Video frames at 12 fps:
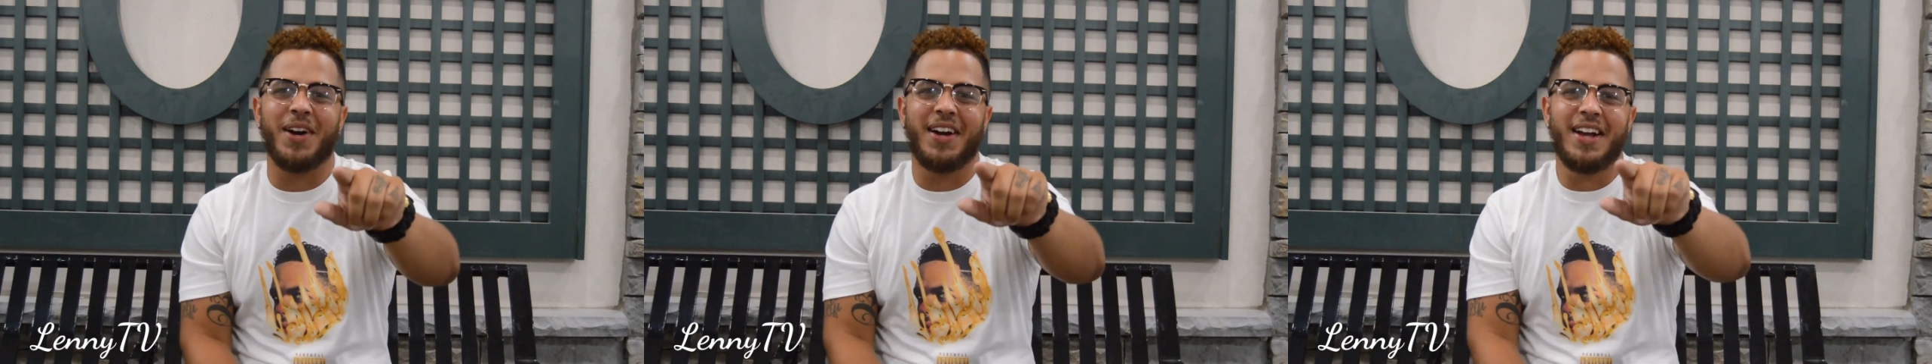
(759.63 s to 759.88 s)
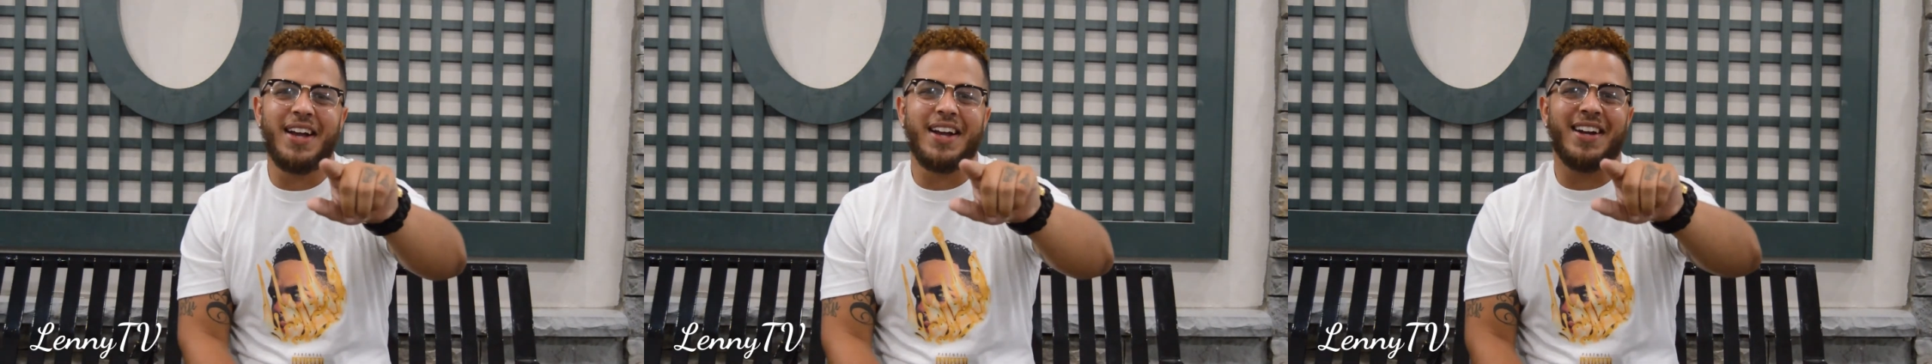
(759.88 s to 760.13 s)

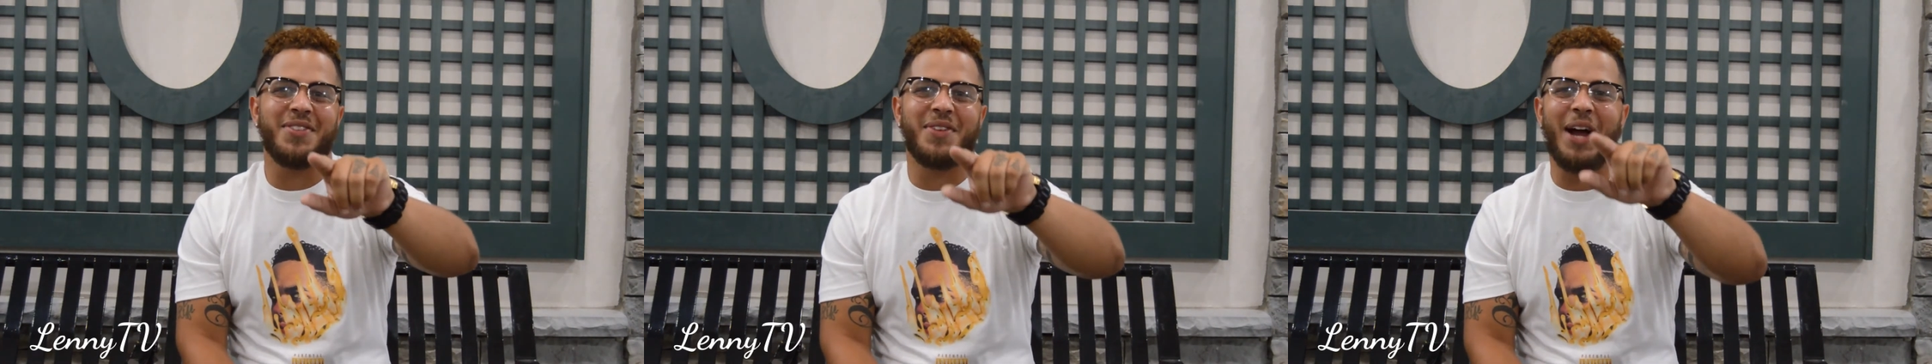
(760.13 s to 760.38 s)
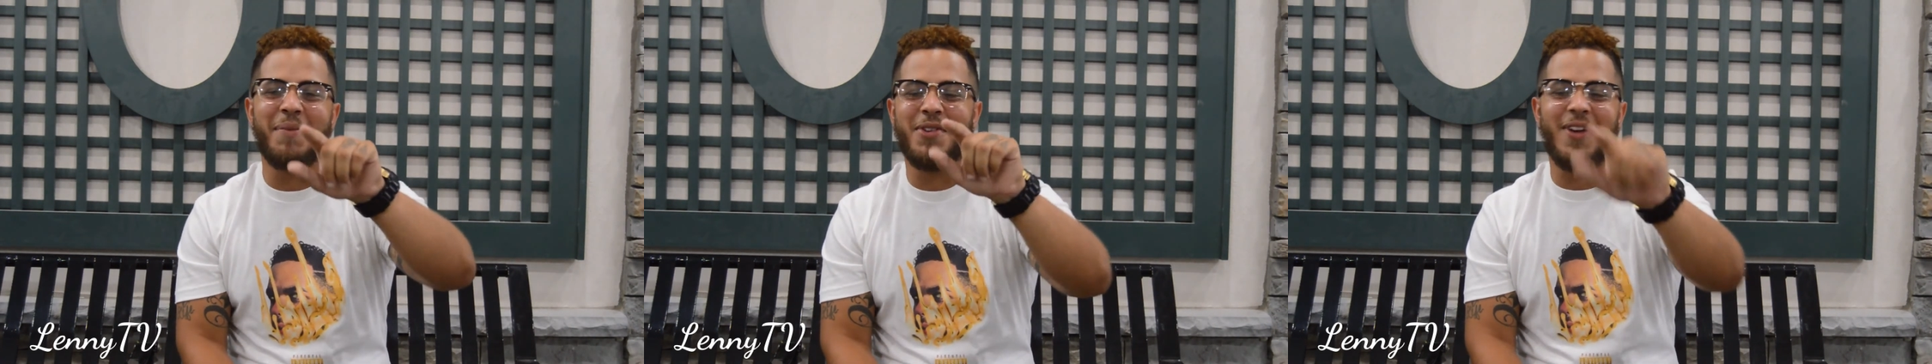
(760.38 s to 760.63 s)
And when
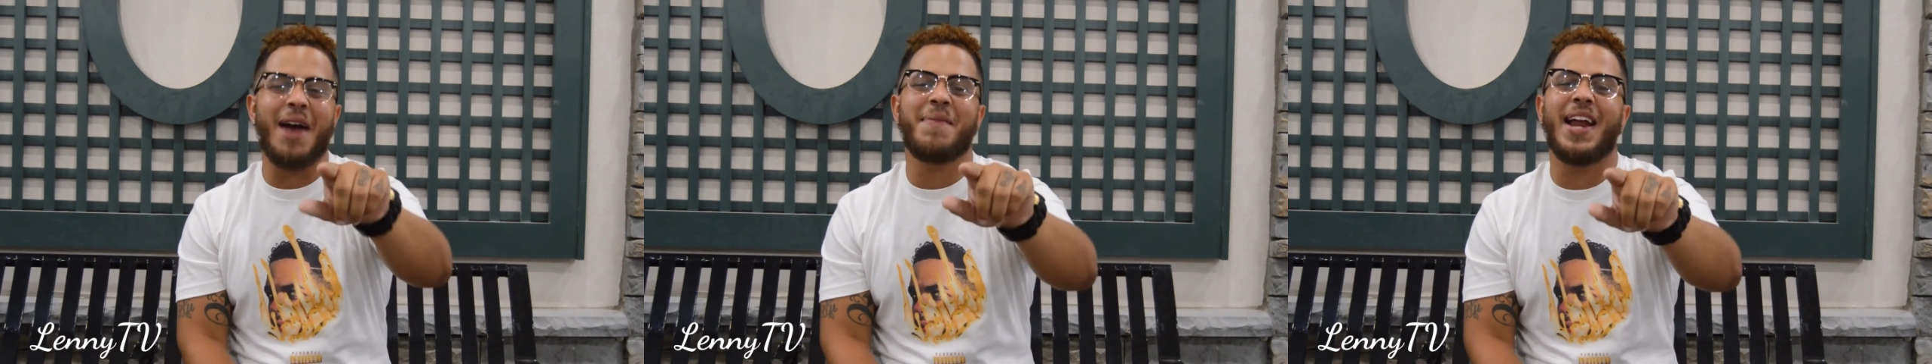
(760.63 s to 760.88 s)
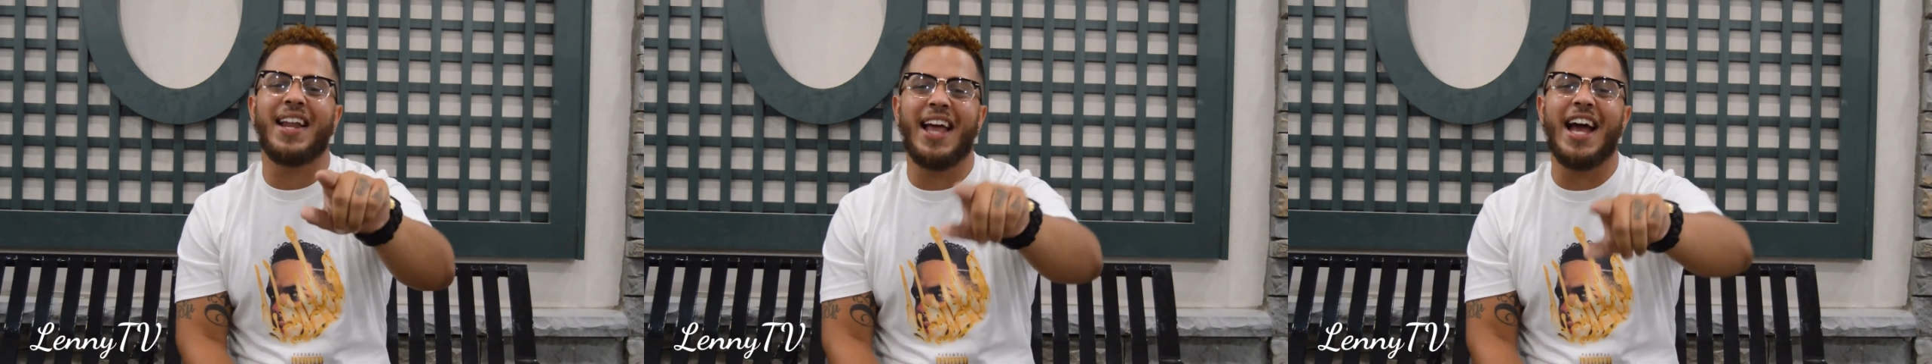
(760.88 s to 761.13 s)
I be
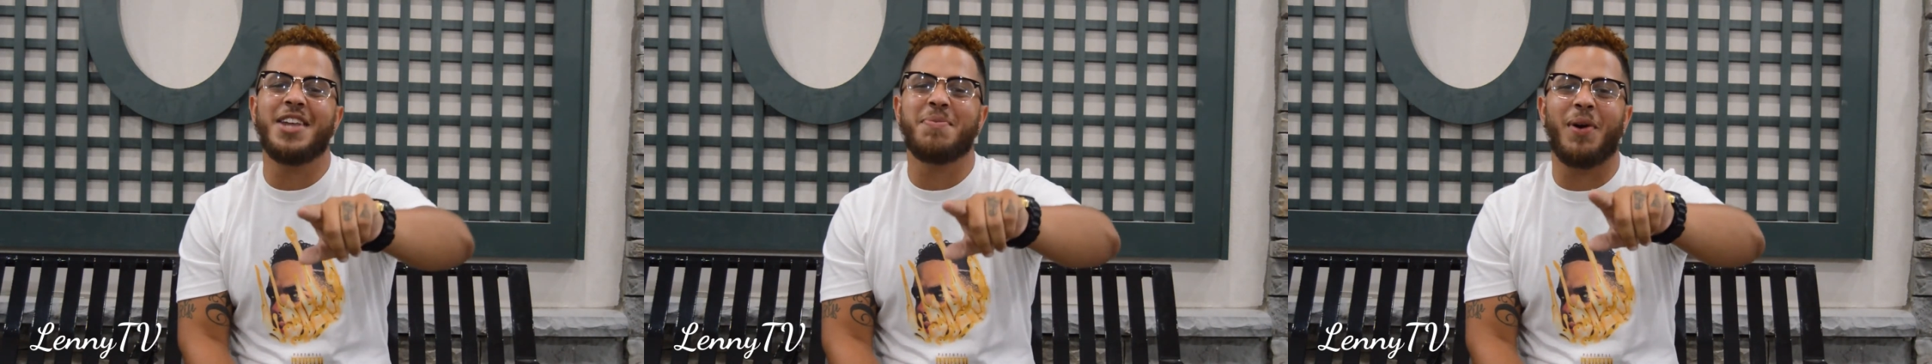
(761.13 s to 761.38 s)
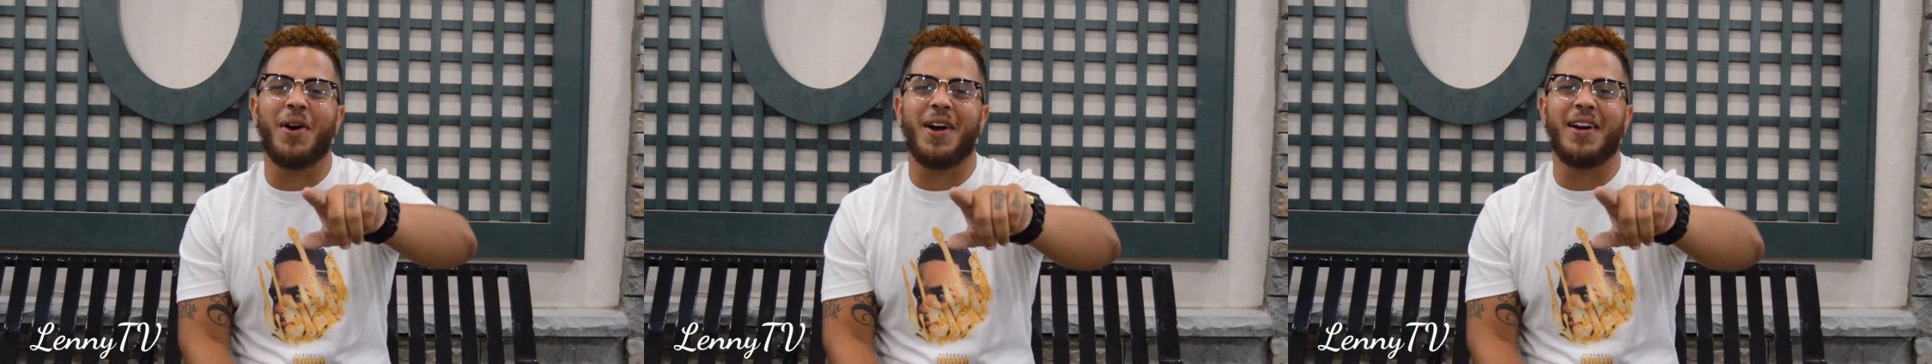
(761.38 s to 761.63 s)
rapping that last
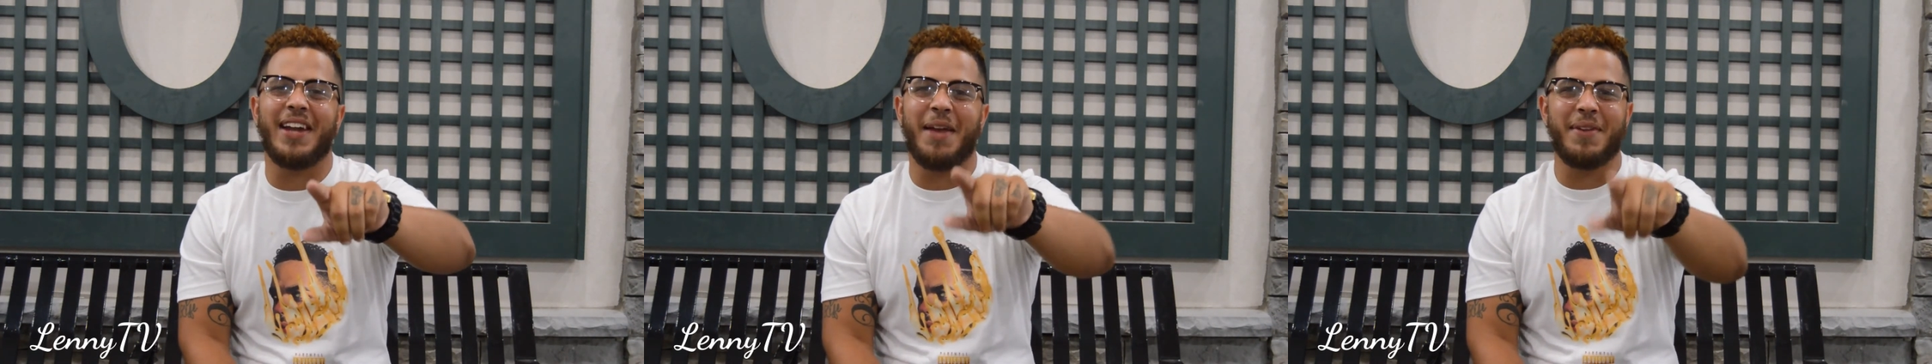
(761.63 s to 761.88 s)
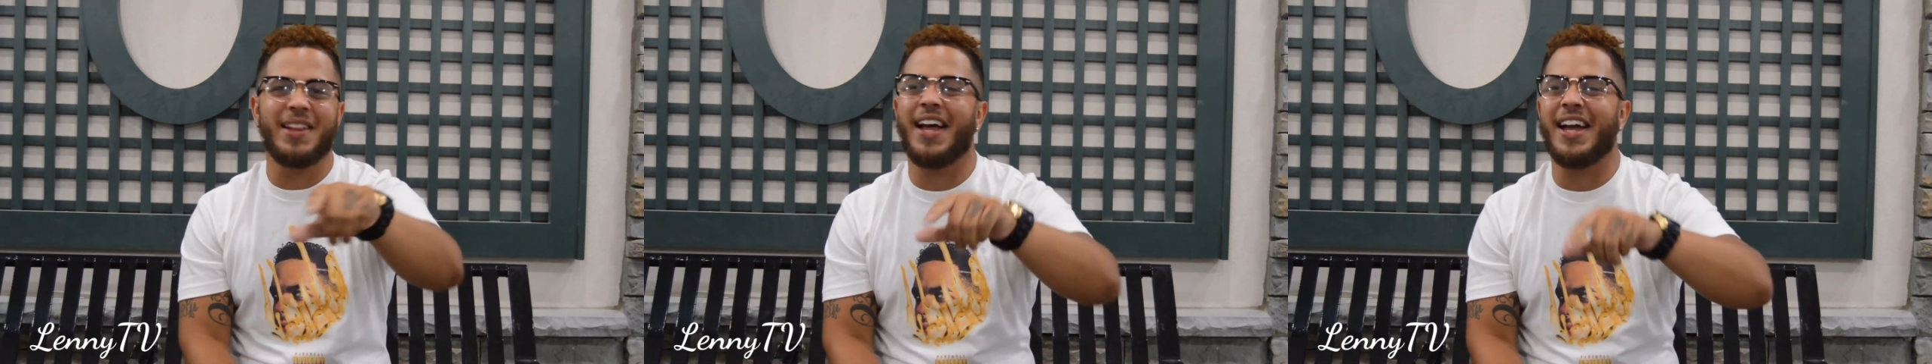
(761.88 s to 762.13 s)
part, they
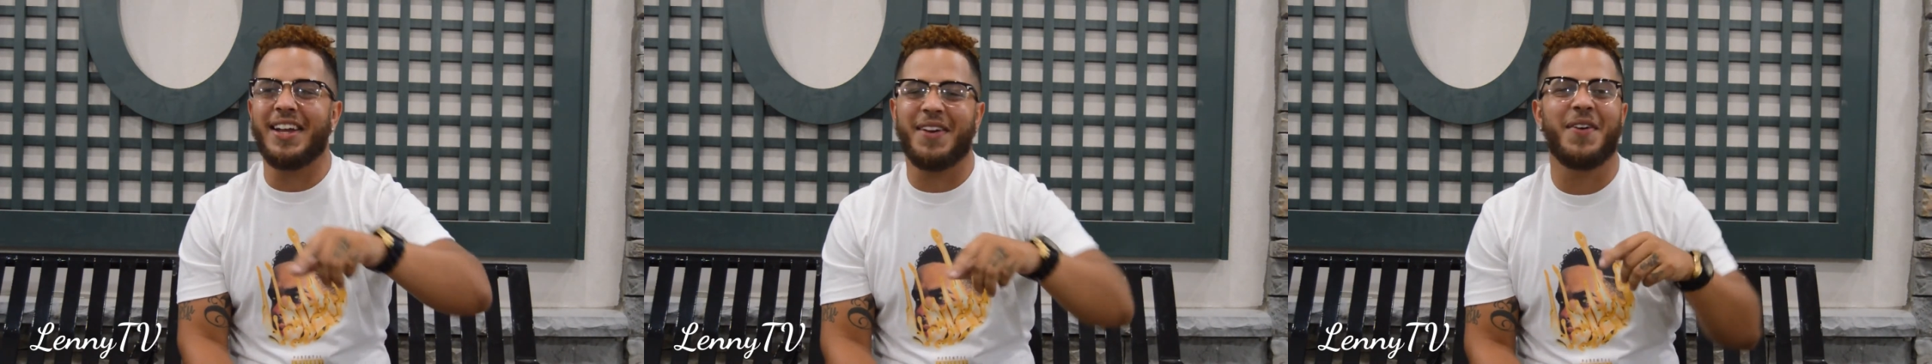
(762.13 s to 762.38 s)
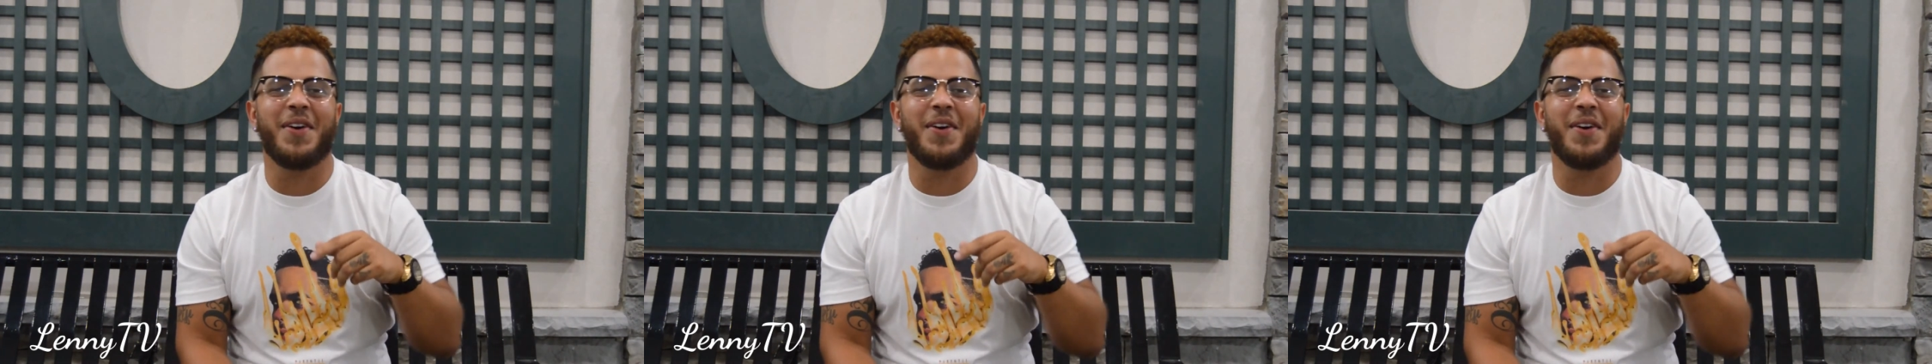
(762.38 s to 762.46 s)
be like,